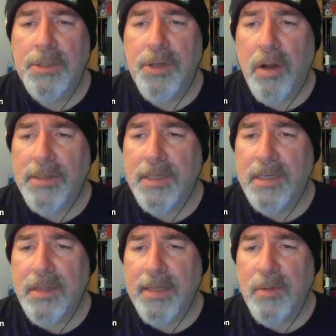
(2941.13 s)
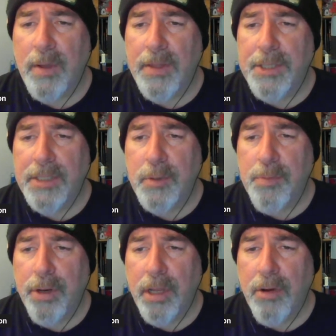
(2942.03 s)
Charles says he likes the way the Jets are
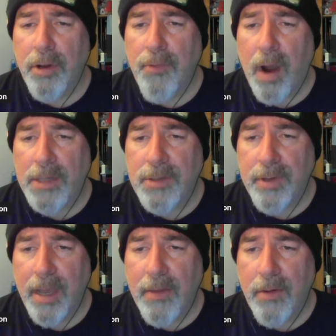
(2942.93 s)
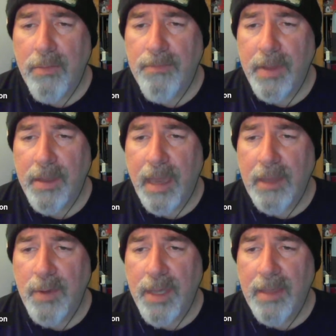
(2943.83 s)
putting a good roster together. In
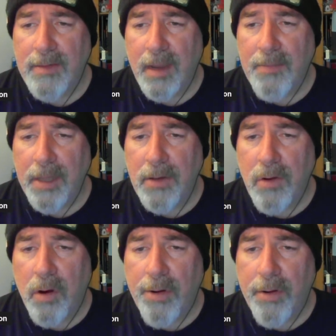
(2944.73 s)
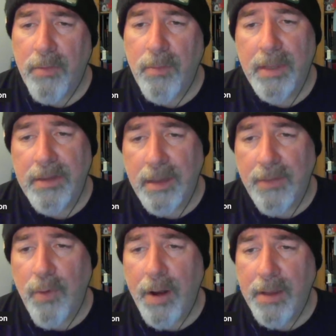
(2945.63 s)
case we can't sign Michael Carter, we need to
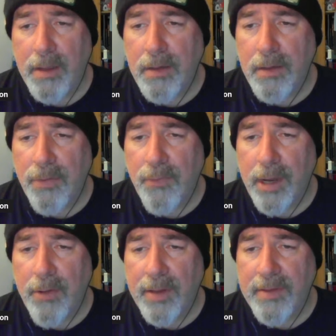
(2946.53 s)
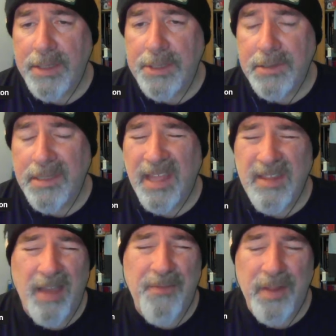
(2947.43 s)
give Reddick a 3-year extension. See,
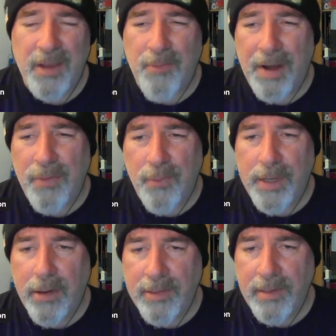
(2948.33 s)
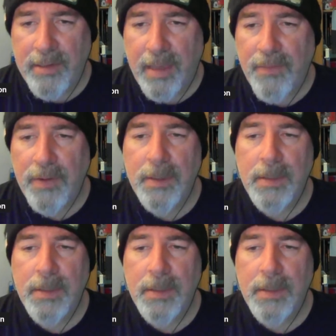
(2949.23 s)
I feel like Reddick 3 years is safe.